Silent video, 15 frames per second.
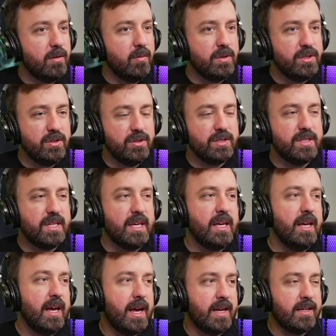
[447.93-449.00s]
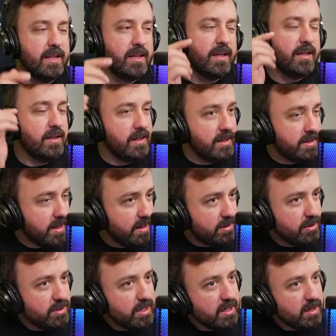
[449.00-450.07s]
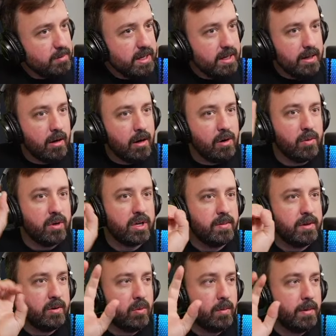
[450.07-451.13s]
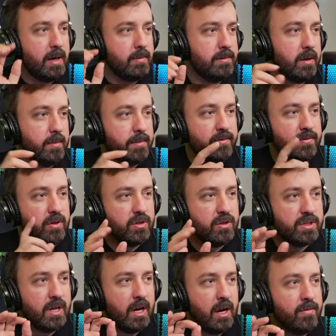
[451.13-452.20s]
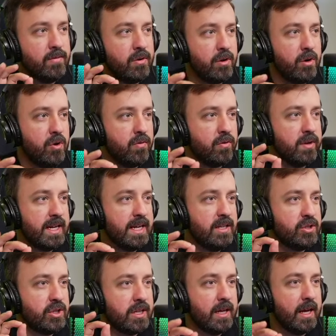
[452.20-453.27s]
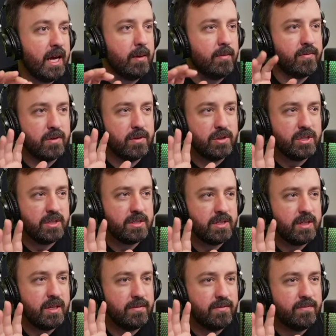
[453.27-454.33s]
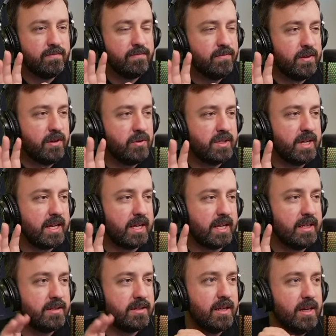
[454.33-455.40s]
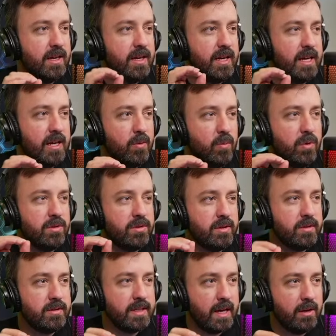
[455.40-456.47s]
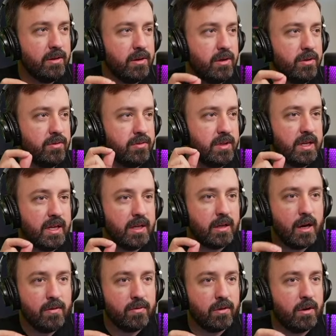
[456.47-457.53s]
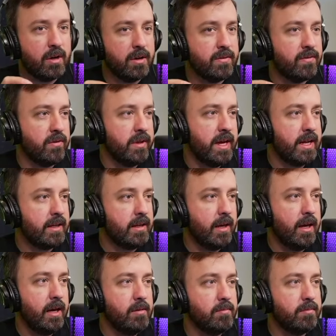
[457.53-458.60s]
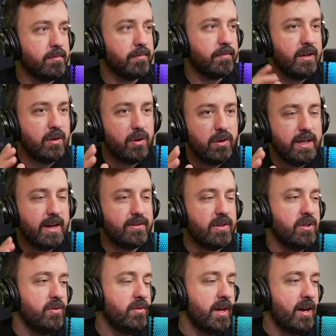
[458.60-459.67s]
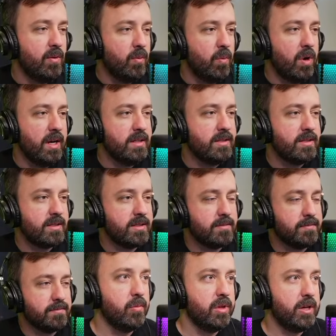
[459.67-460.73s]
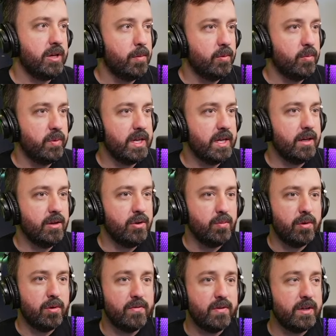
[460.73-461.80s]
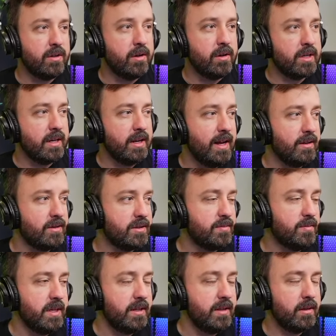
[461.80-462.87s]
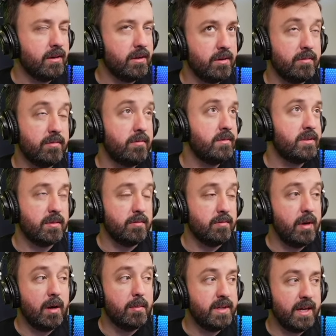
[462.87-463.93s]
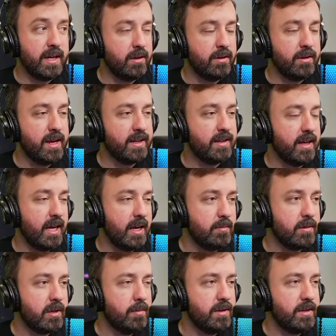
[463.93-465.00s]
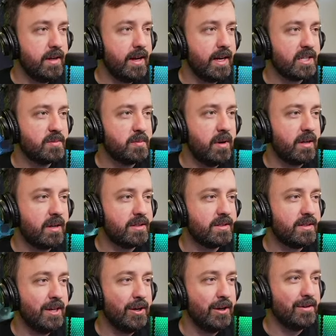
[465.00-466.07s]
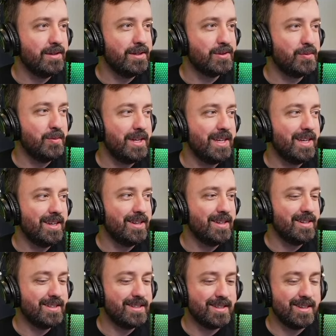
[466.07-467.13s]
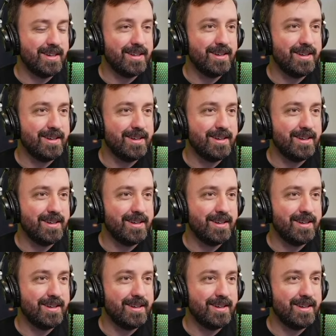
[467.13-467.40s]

what you'll see is that there's not going to be any artwork, but it will pop up. If you just hover over each game for just a few seconds, it will download the cover art for that game, and you'll only have to do that once. I'm really hoping we get a new Perfect Dark announcement or some update on that game coming to Xbox here this weekend. It's